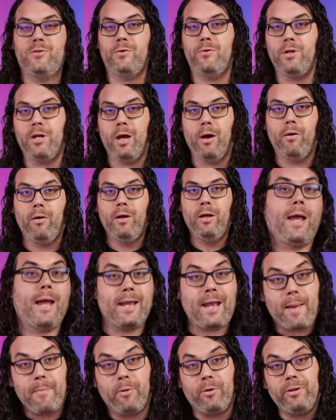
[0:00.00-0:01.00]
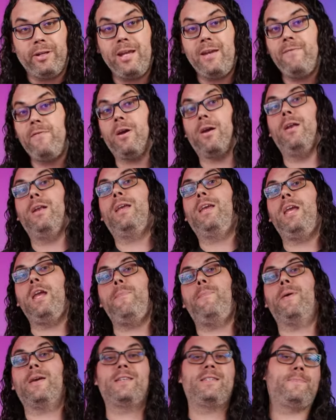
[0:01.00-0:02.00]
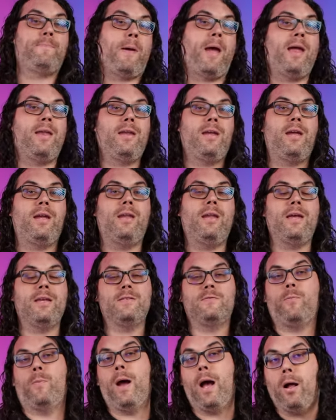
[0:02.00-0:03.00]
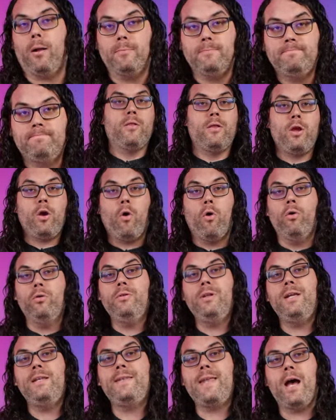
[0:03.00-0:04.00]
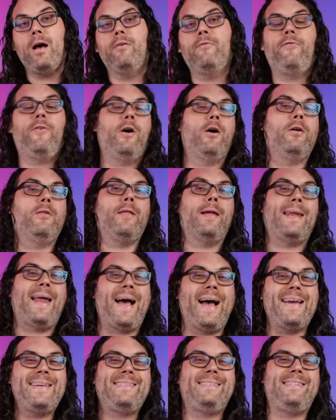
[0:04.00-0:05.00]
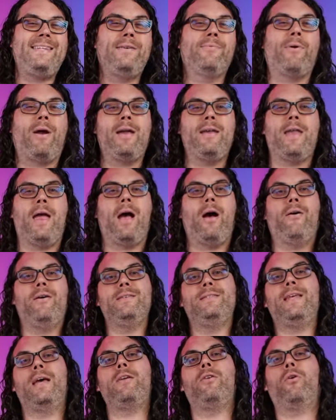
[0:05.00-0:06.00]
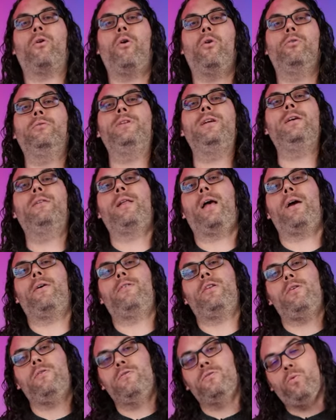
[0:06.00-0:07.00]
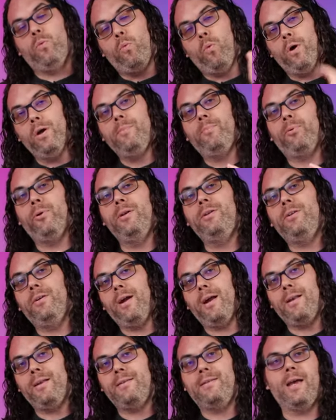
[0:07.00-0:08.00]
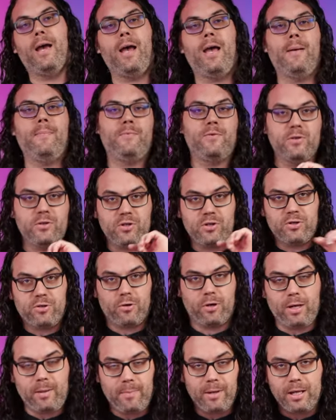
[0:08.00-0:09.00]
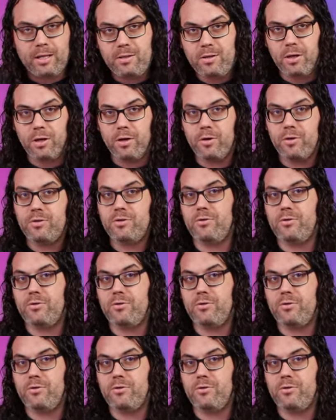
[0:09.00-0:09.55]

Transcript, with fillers: Studio, and I believe they're going to keep expanding it as well. The only downfall that I see right now is that you're only allowed to use one printer at a time to stream into your